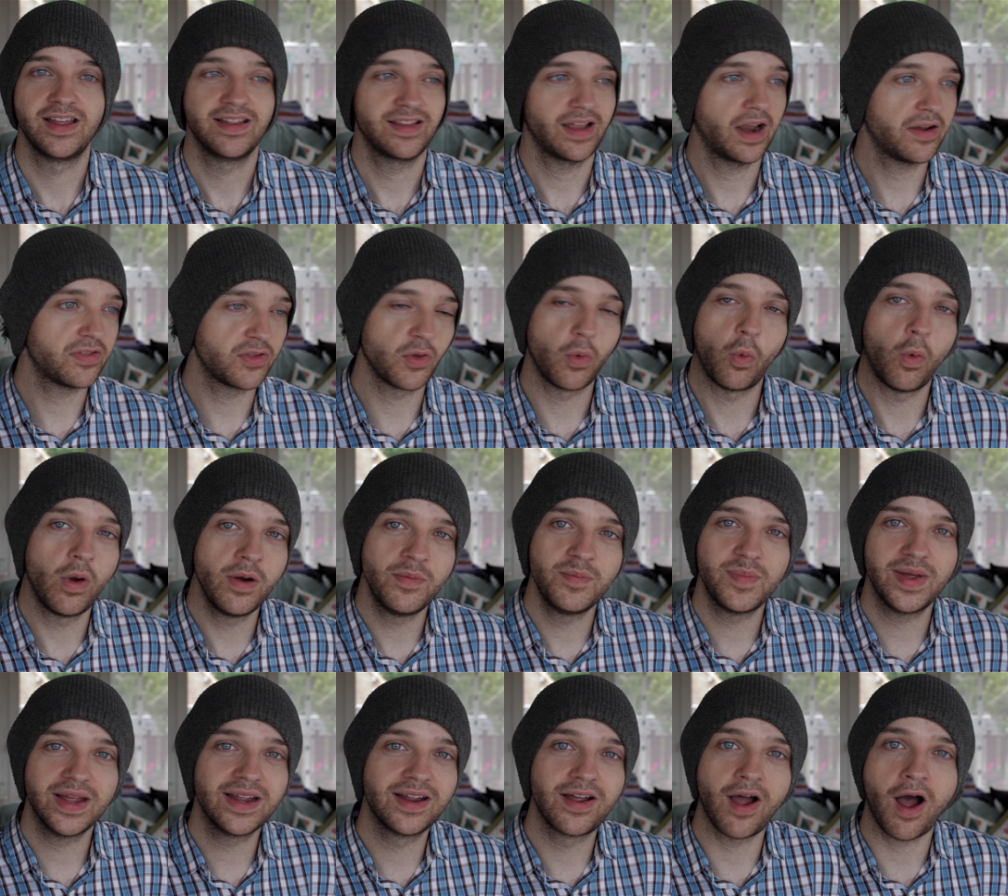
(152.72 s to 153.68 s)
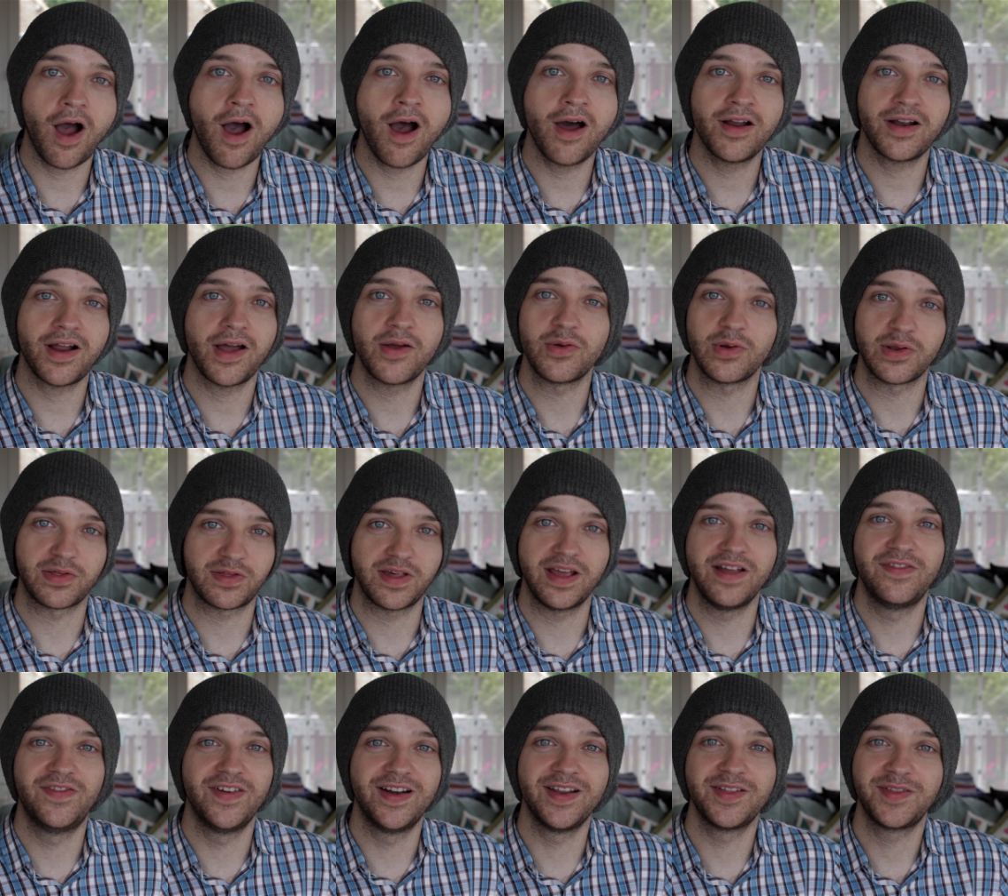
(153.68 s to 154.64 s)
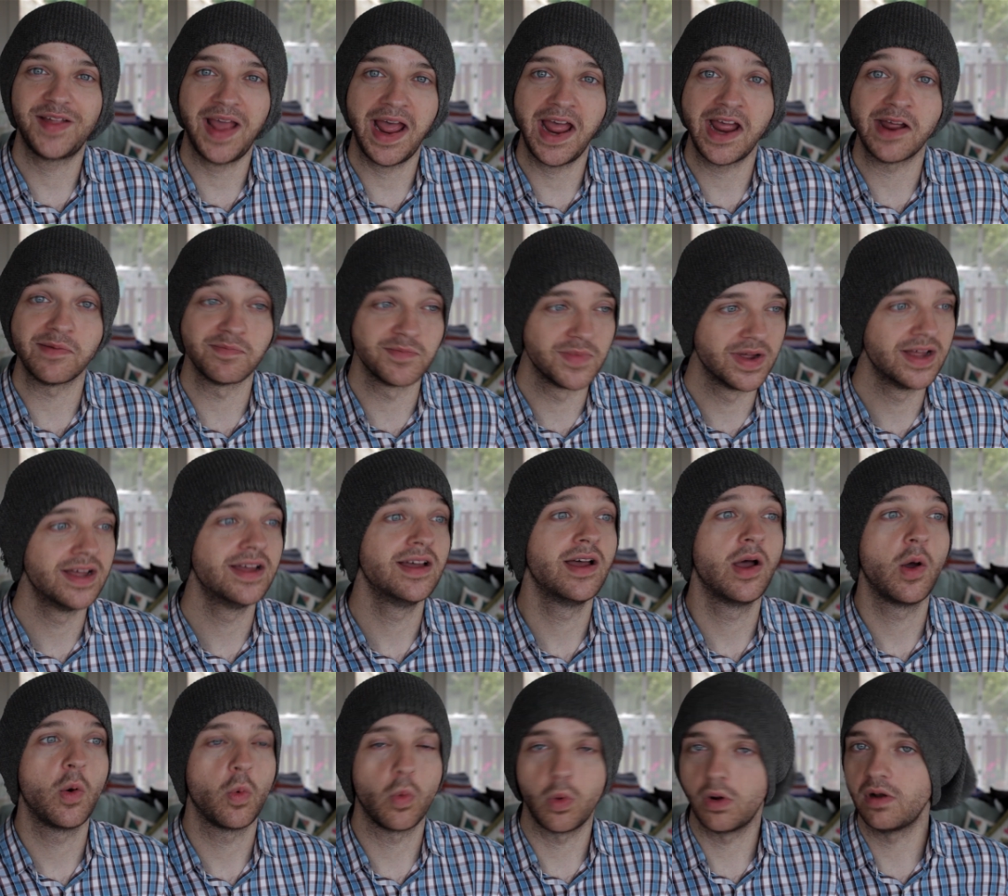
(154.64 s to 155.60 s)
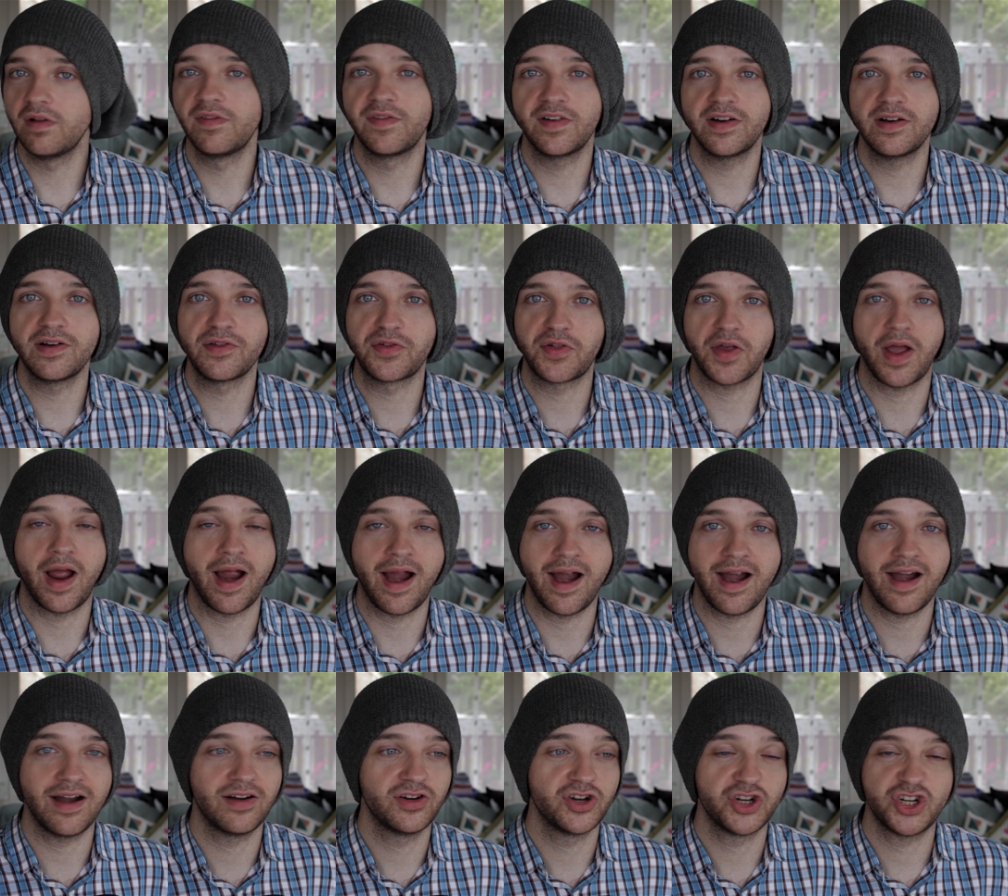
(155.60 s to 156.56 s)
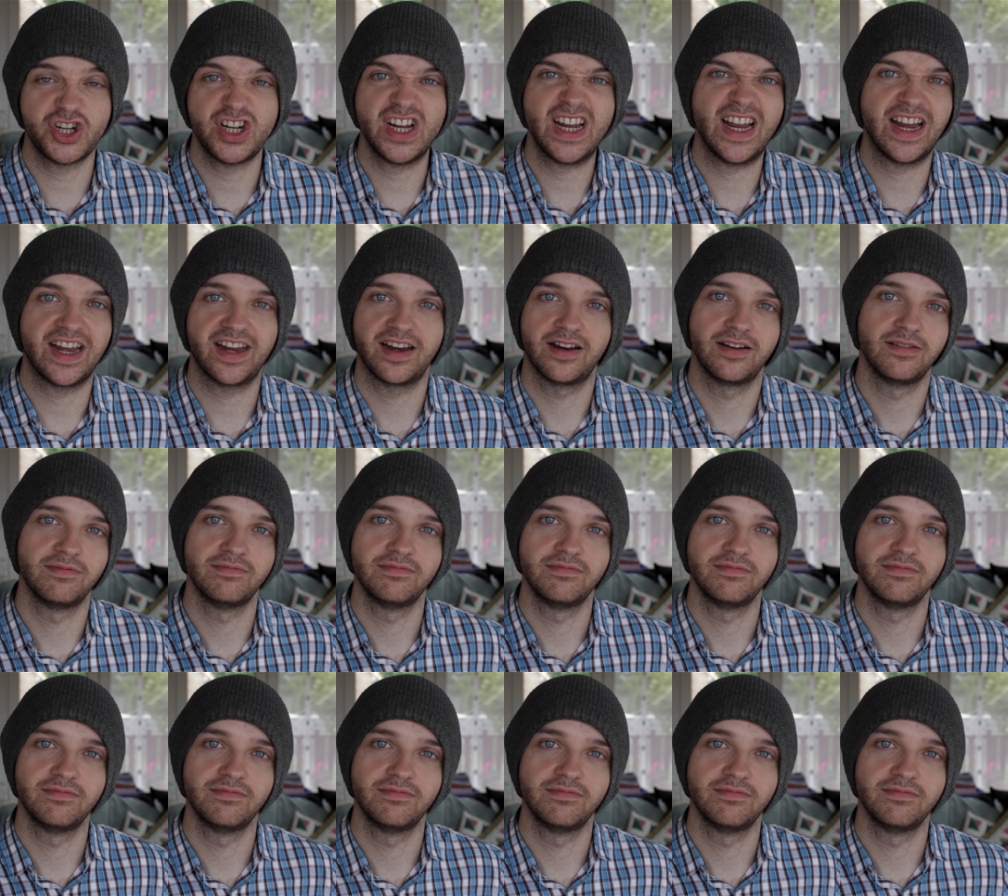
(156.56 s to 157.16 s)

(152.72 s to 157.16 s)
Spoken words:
That's the one big con I will say for this game. Wolvers are shit.